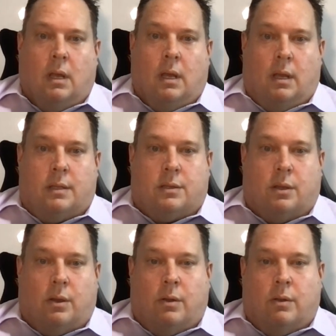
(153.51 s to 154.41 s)
And
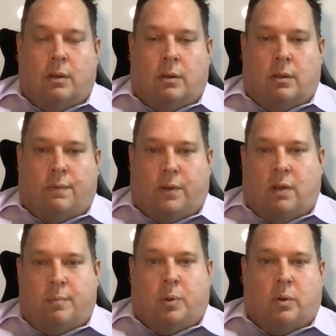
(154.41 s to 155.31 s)
so, the
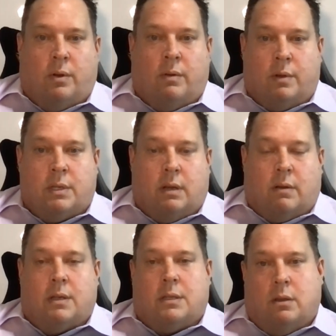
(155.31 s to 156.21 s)
5 important risk
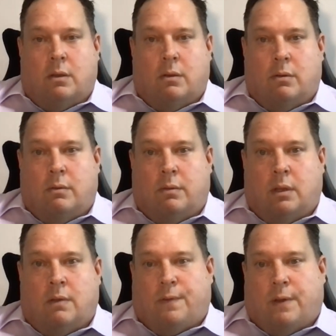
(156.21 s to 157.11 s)
areas that you
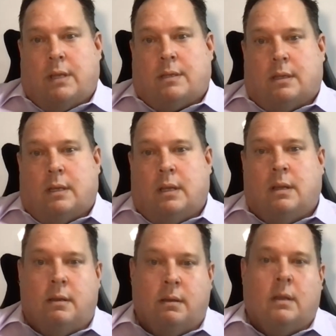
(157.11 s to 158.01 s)
face
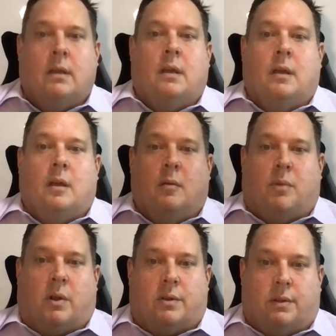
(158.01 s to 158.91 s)
in
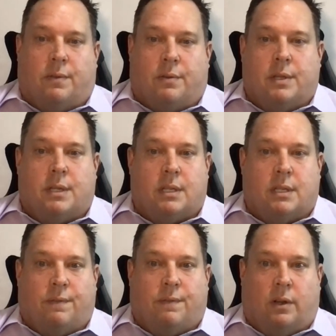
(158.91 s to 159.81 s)
Microsoft
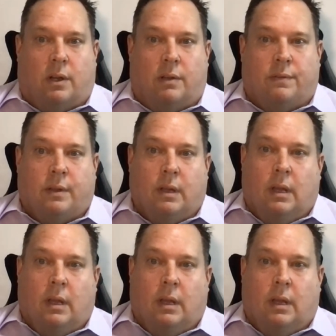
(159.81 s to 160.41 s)
365,